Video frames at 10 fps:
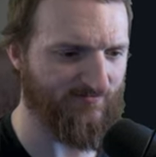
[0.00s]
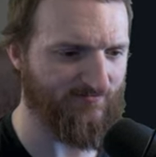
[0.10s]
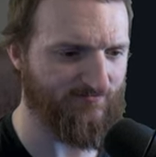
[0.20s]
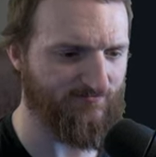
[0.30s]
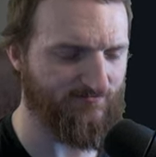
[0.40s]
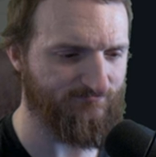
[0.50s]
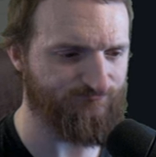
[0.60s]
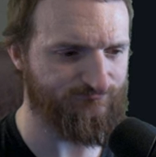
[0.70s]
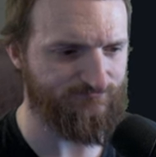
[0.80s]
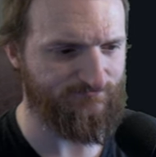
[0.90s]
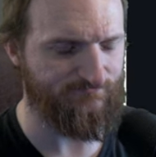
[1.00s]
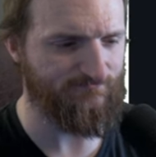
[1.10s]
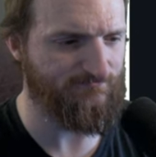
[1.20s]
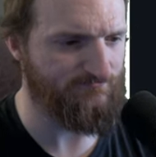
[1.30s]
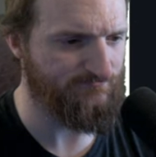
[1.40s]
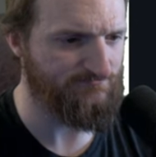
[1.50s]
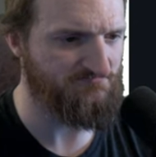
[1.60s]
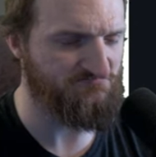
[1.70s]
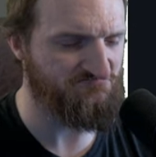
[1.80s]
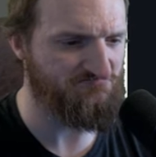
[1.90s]

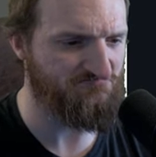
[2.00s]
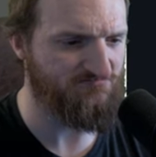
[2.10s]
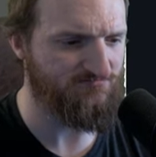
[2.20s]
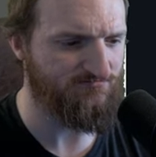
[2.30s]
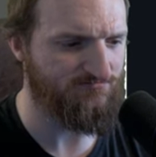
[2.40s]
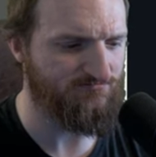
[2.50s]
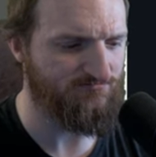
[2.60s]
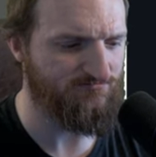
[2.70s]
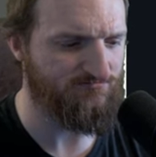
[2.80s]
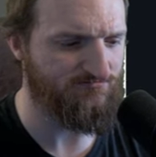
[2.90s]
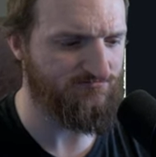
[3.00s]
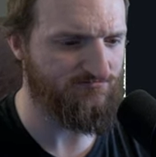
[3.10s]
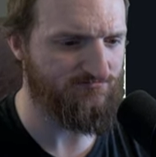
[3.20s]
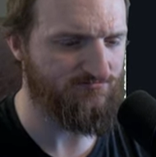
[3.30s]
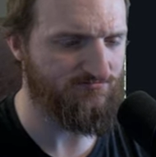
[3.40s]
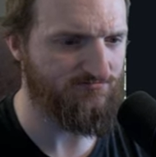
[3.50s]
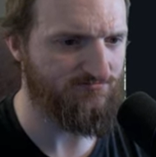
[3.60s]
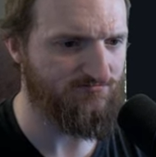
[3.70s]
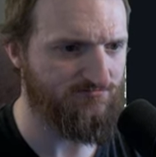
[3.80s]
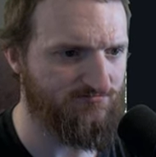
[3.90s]

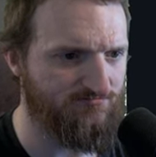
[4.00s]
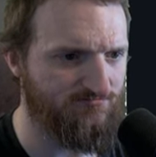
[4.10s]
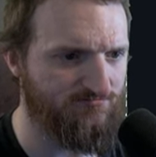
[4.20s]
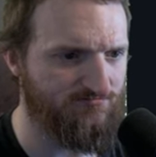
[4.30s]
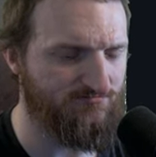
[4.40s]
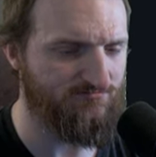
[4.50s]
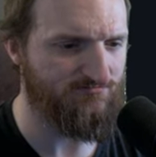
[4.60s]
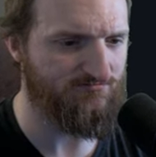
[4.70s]
Nobody speaks.